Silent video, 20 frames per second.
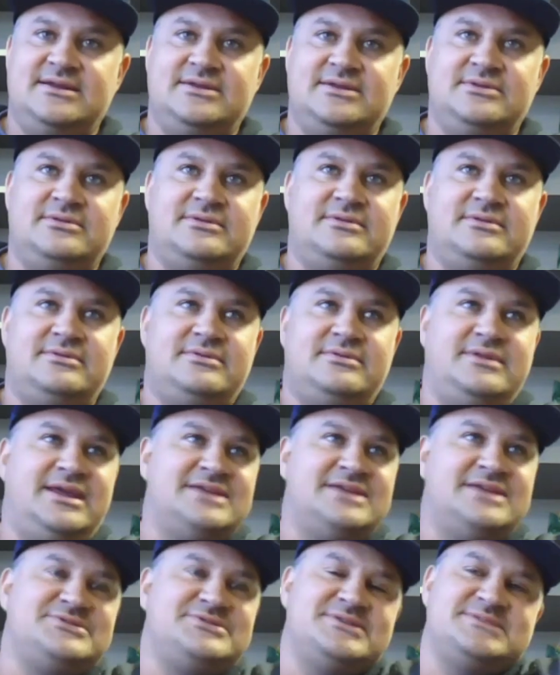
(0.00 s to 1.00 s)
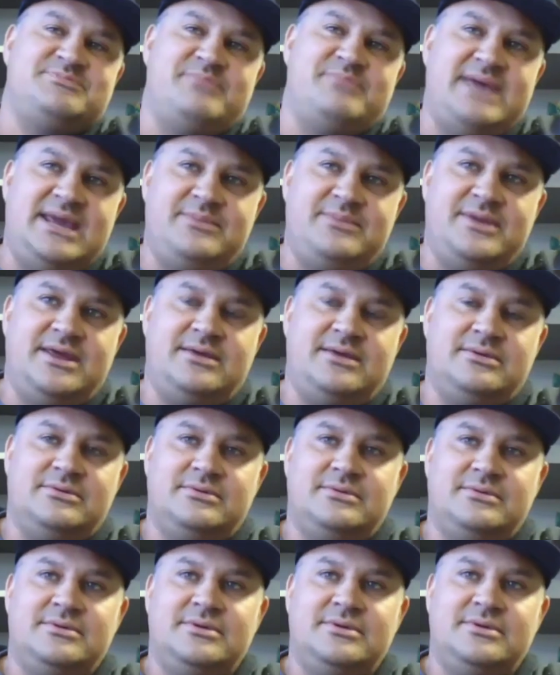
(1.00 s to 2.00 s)
And the answer is maybe.
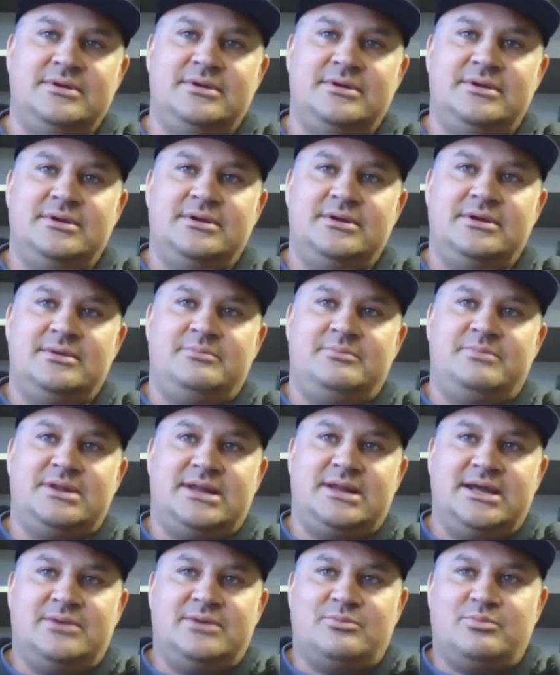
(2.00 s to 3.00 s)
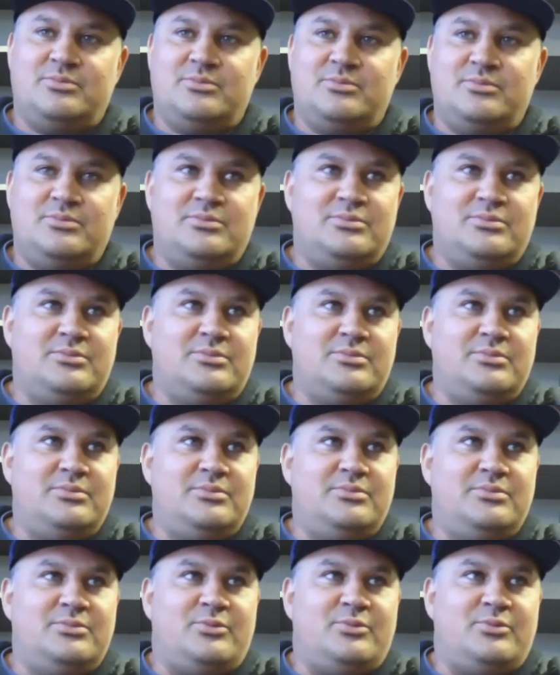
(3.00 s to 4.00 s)
But like,
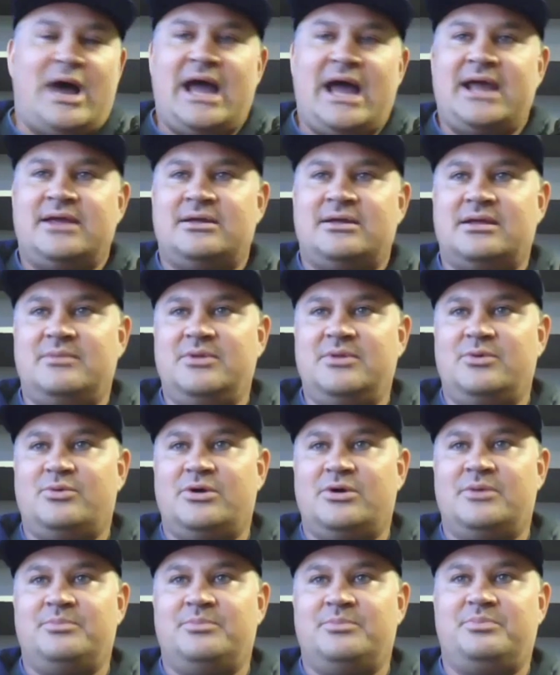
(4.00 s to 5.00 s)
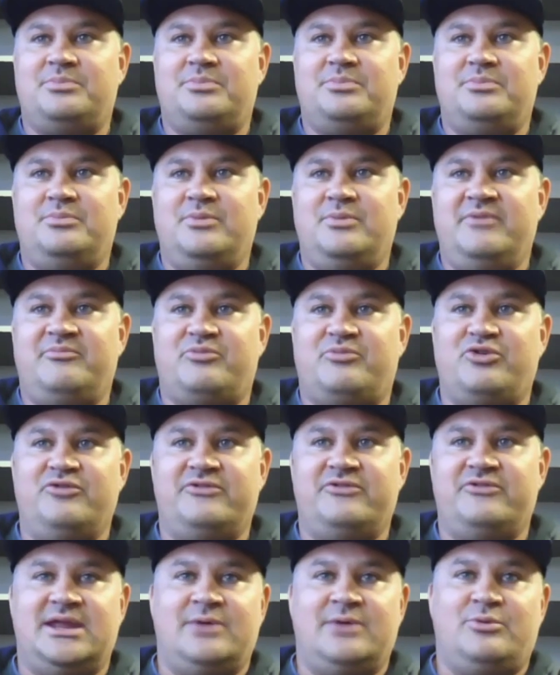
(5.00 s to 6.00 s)
why? I mean, we've
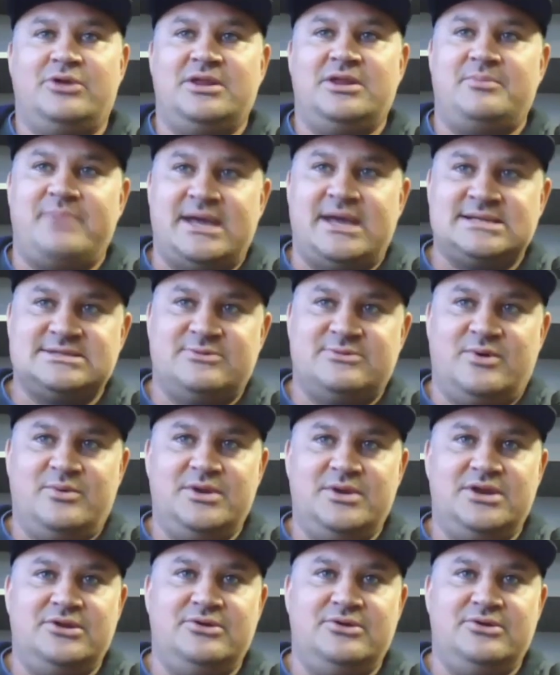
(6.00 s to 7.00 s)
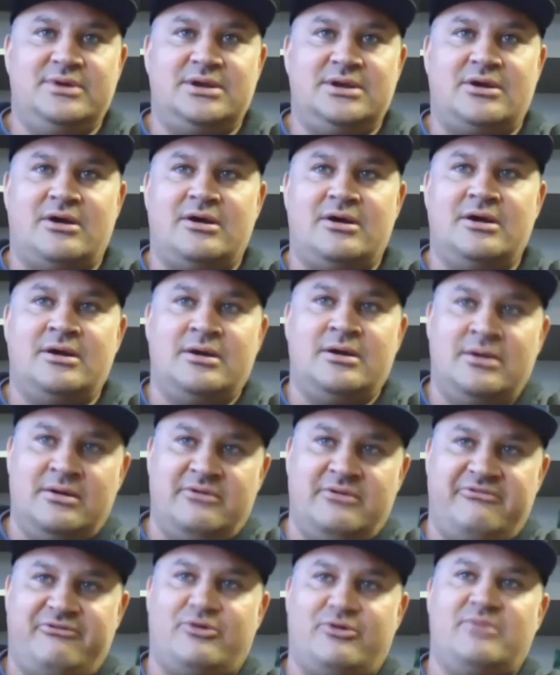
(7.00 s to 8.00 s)
proven that we're the best at what we do in our
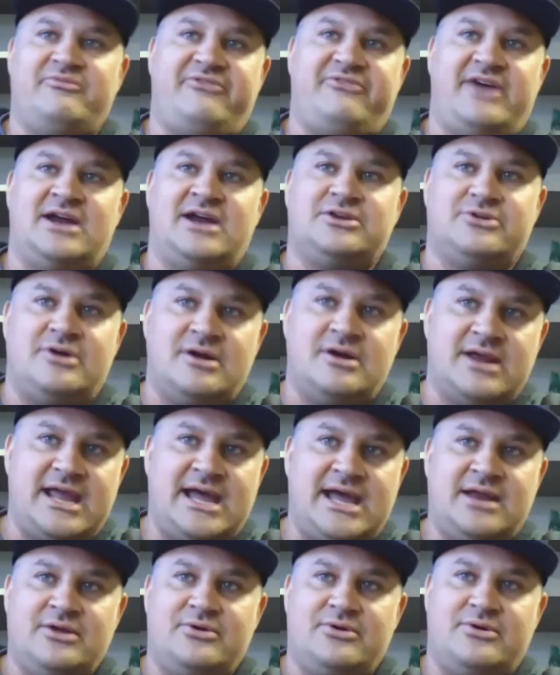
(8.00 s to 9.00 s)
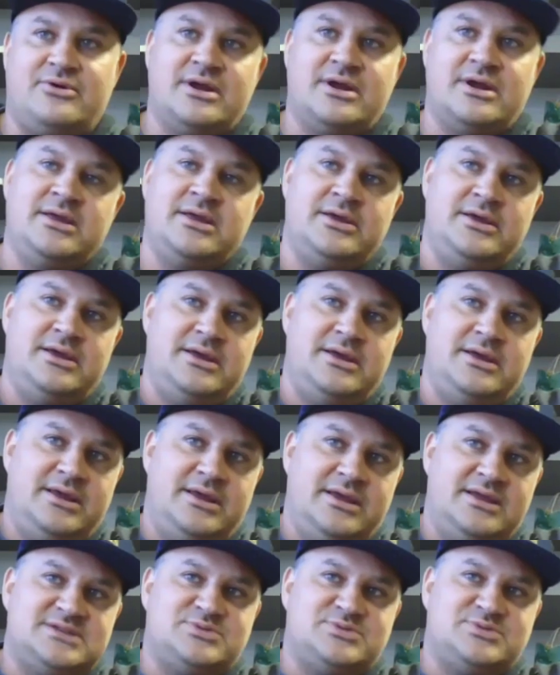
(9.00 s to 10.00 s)
form factor, our category.
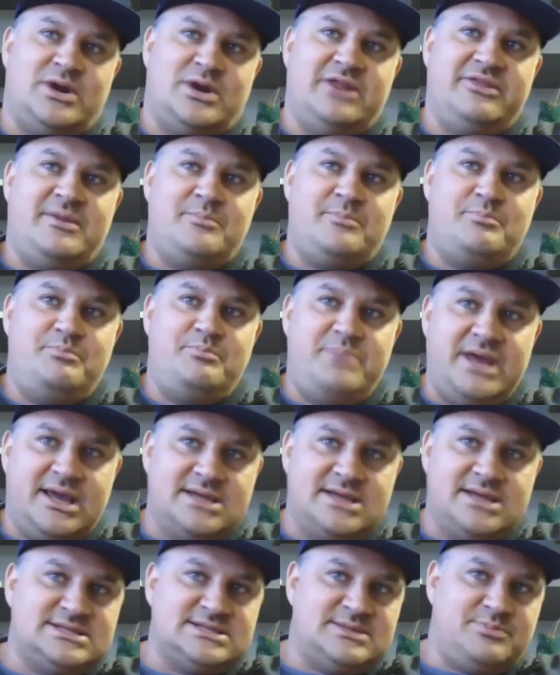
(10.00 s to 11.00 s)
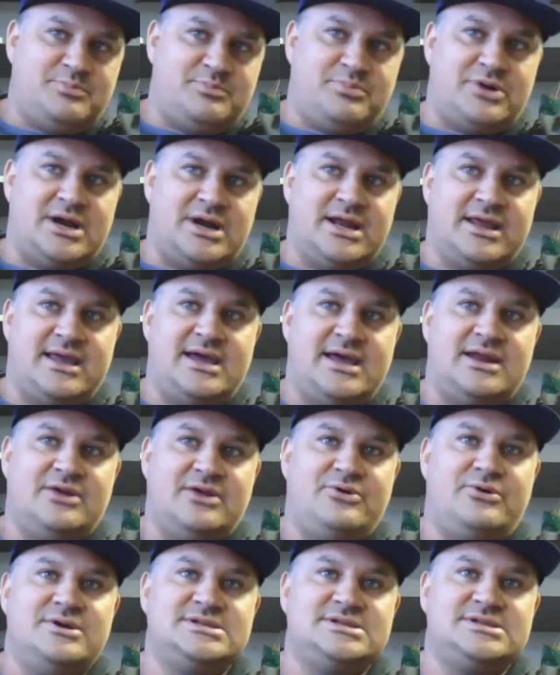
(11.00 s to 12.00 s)
It's one of the biggest product
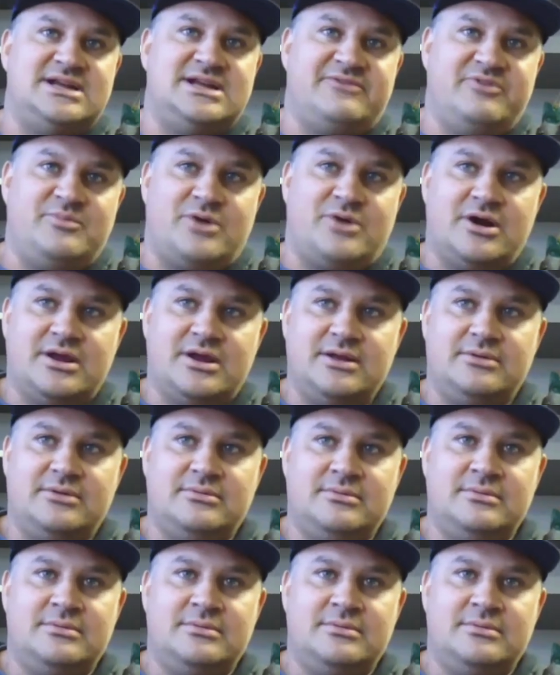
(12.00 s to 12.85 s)
categories in every market.